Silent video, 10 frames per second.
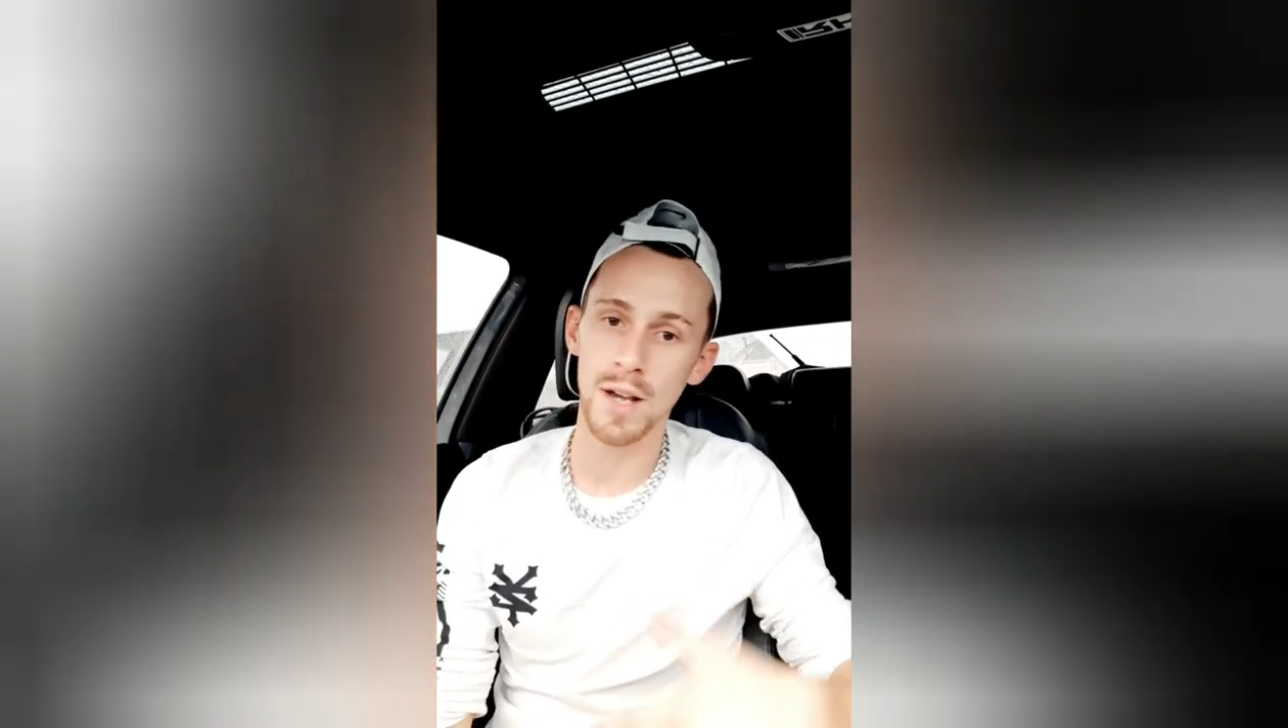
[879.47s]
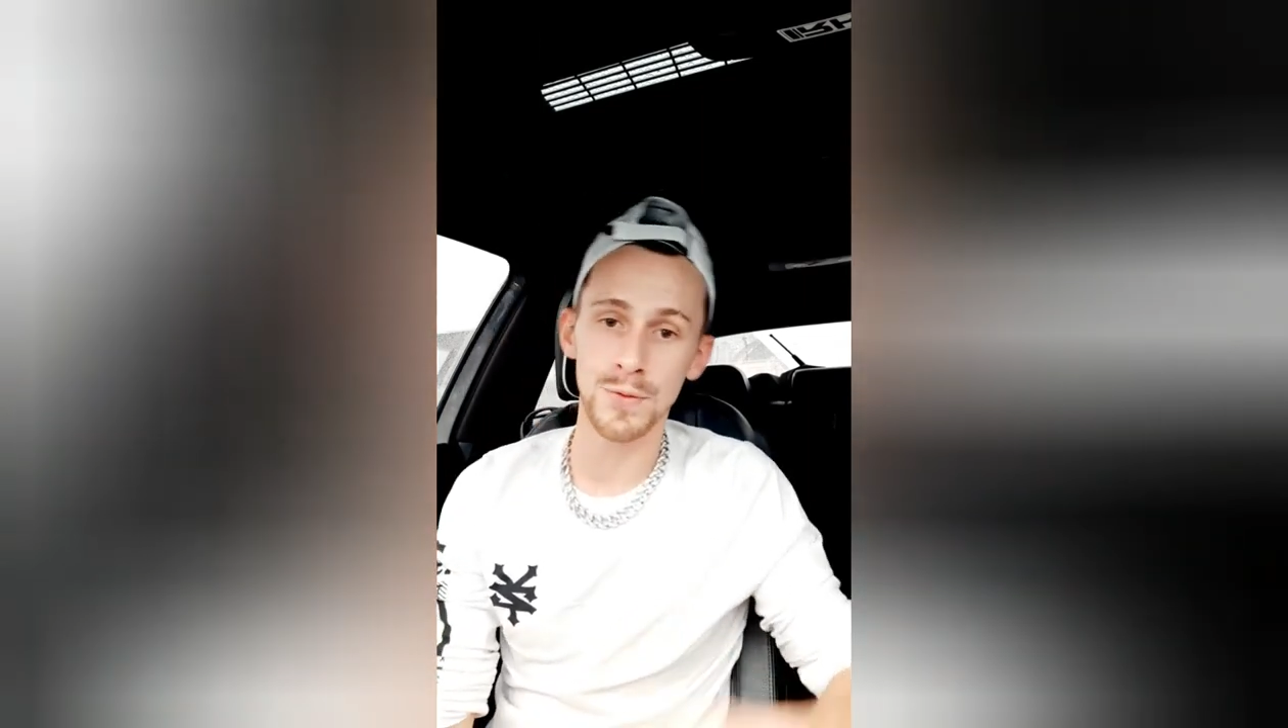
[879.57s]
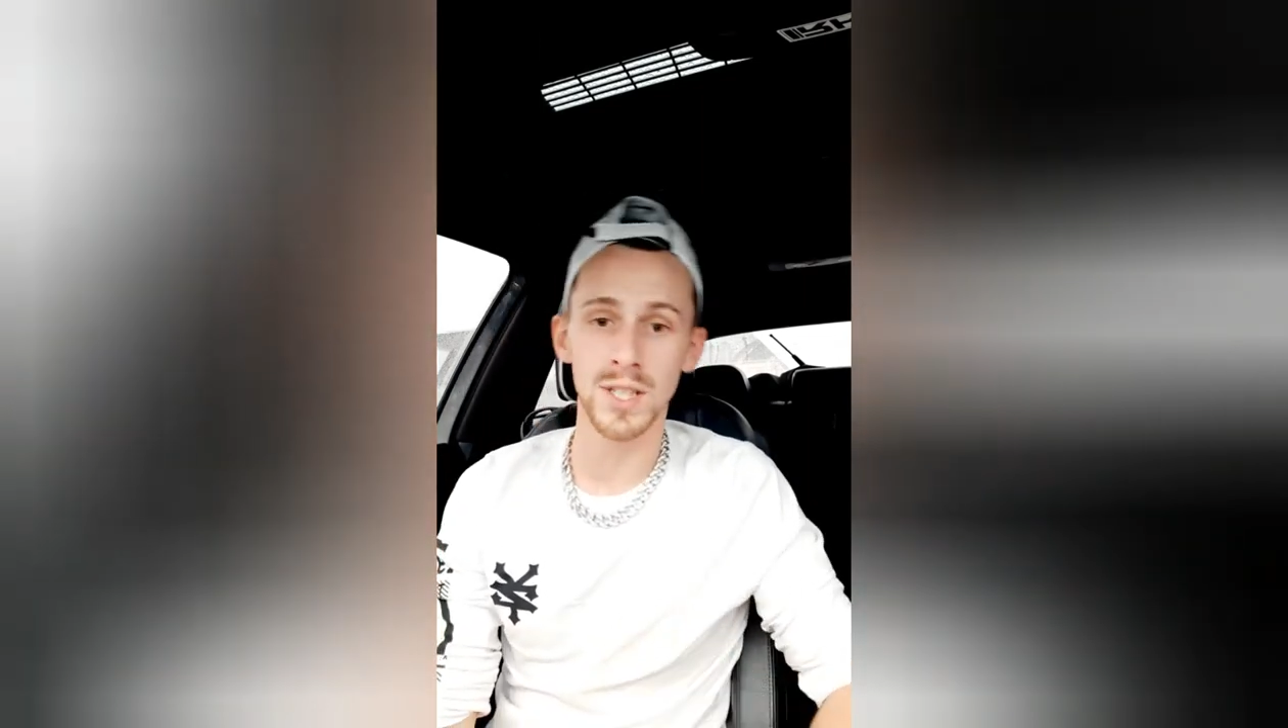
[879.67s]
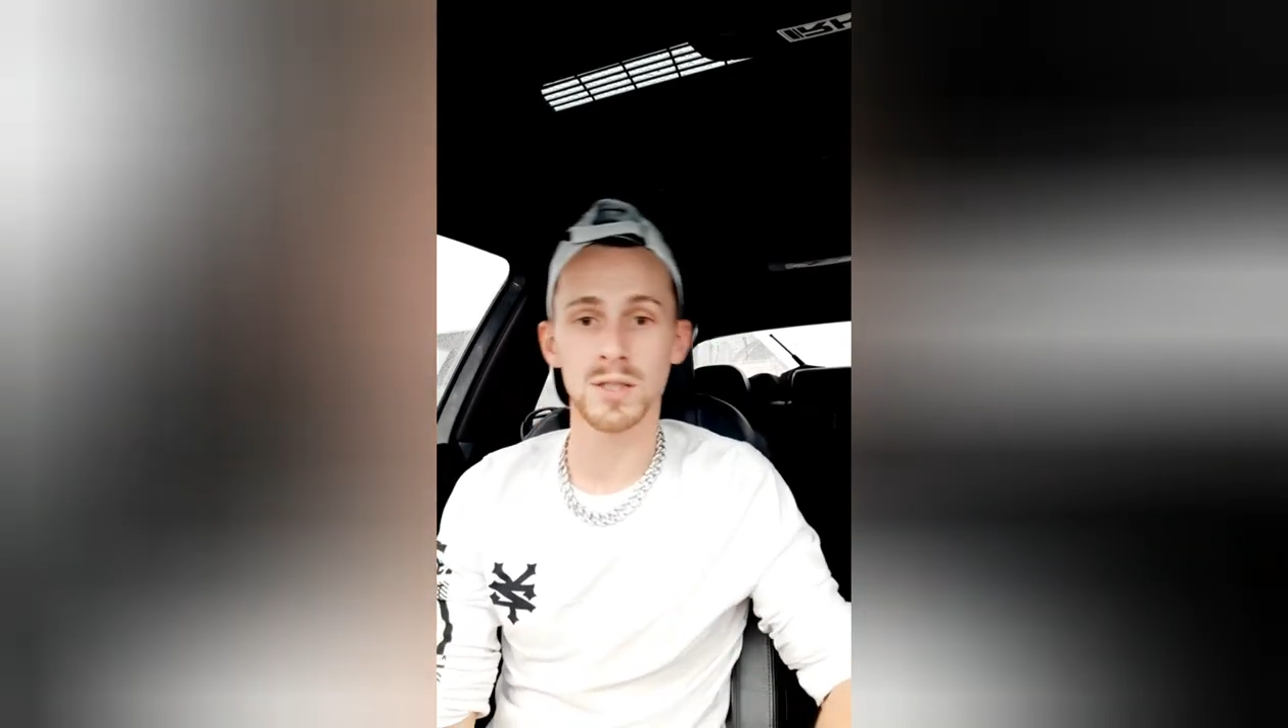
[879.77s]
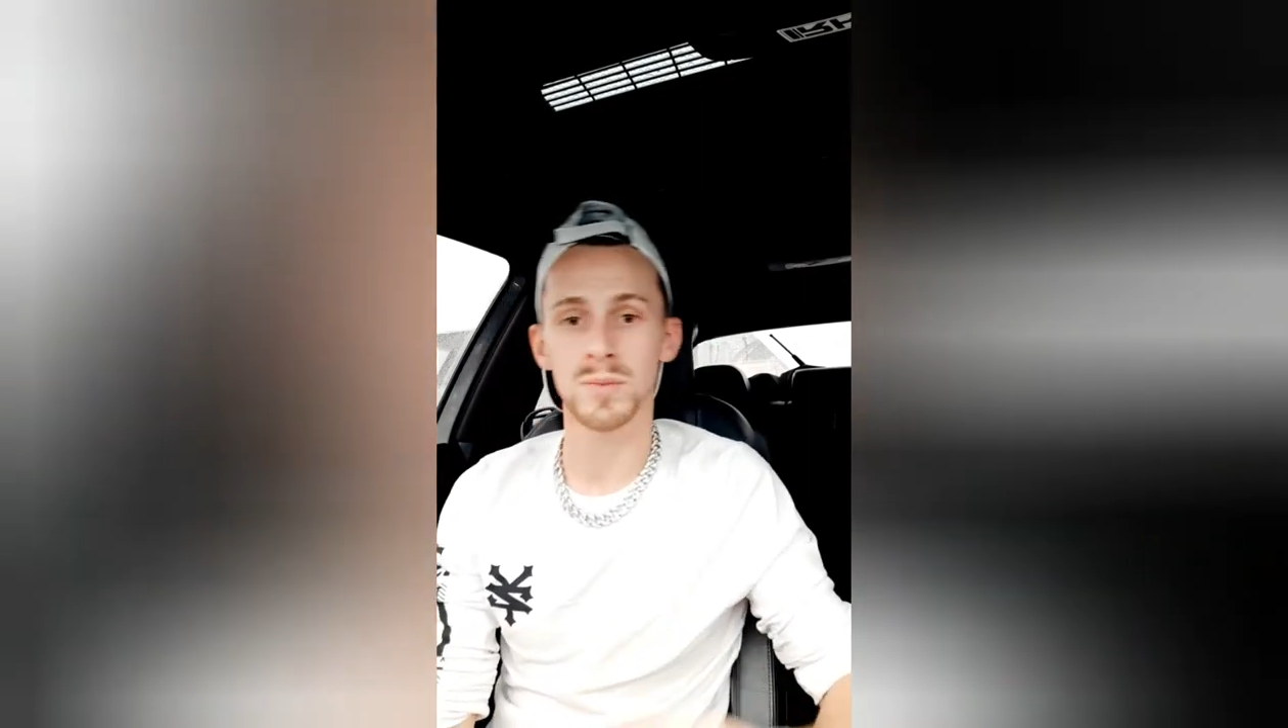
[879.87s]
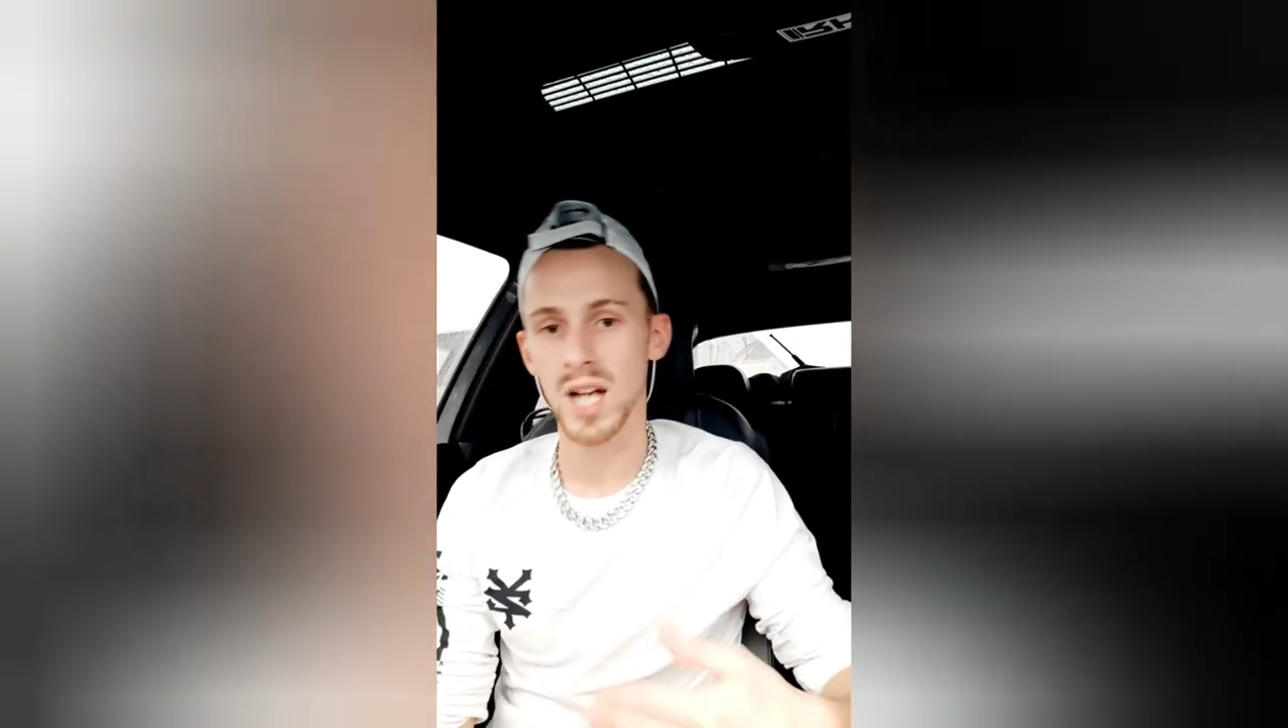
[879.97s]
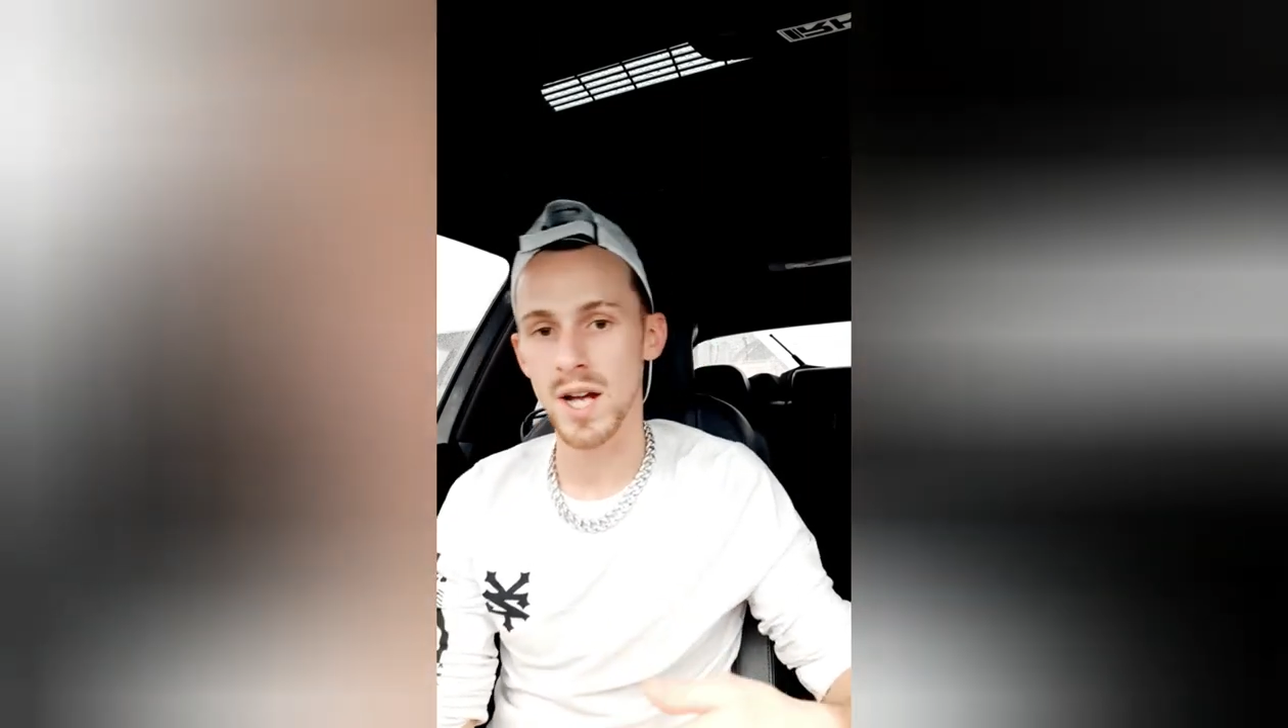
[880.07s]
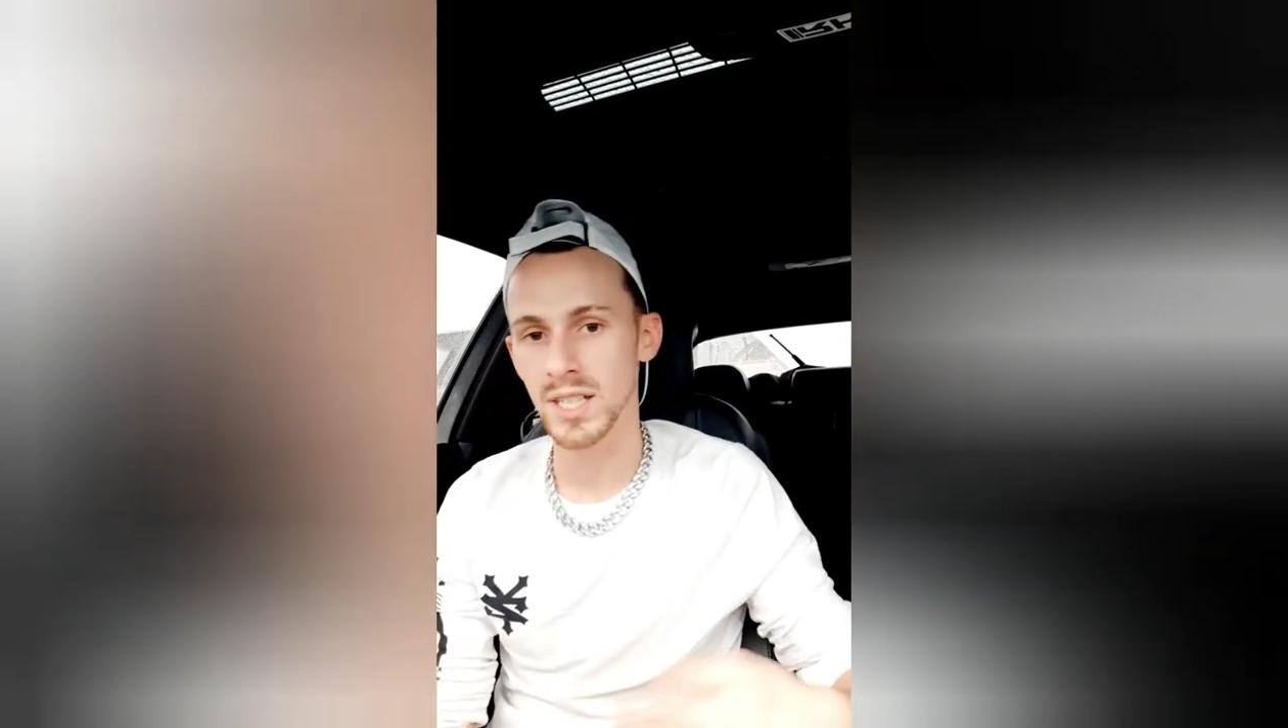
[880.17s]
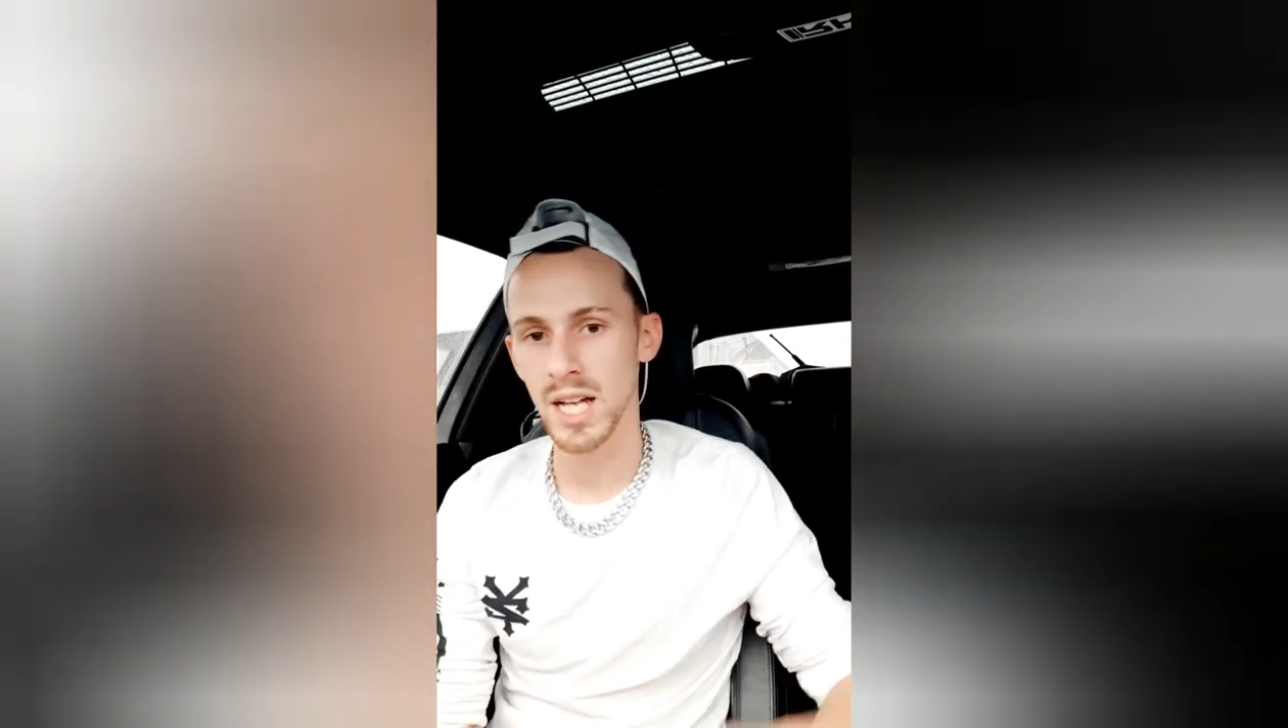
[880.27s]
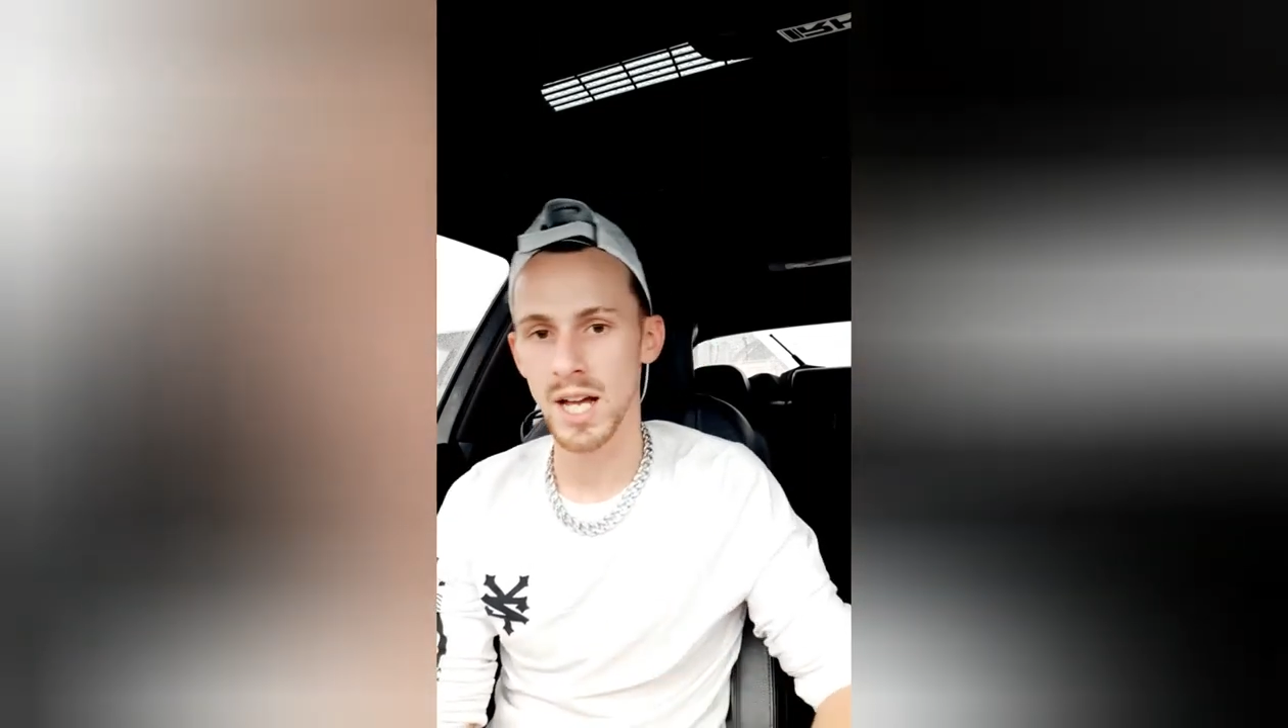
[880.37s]
F this, I'm
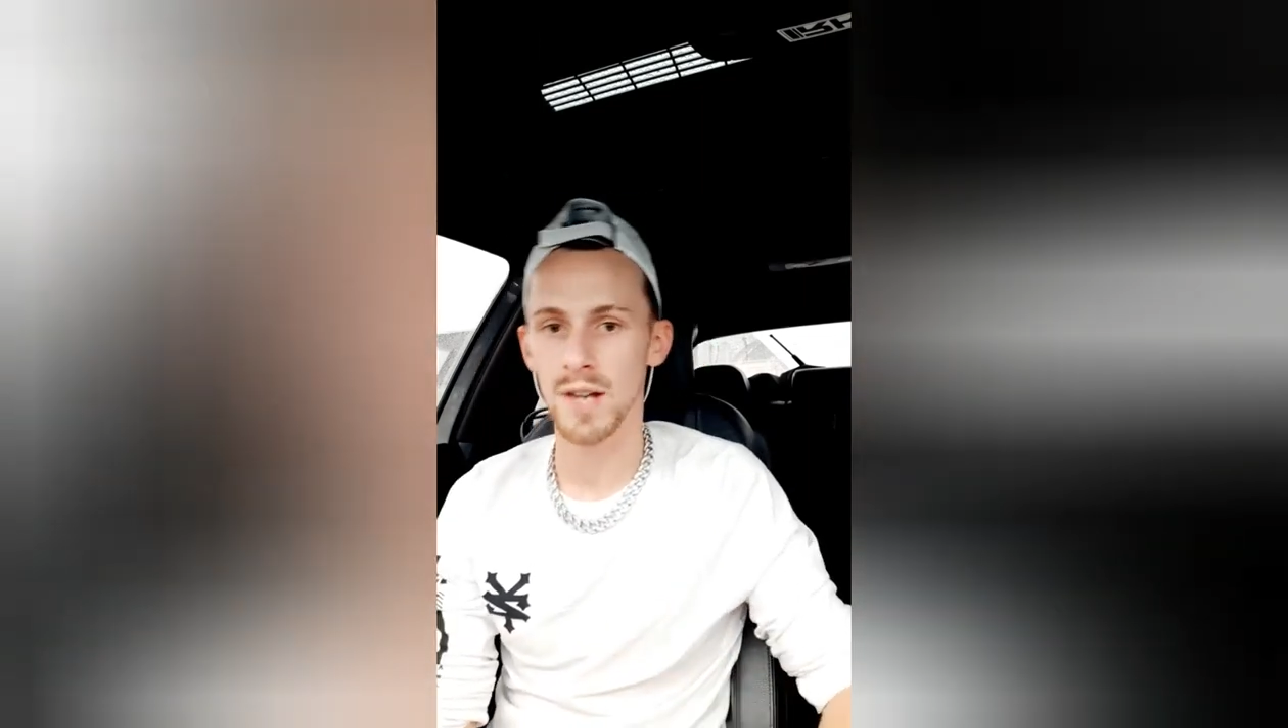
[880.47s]
tired of not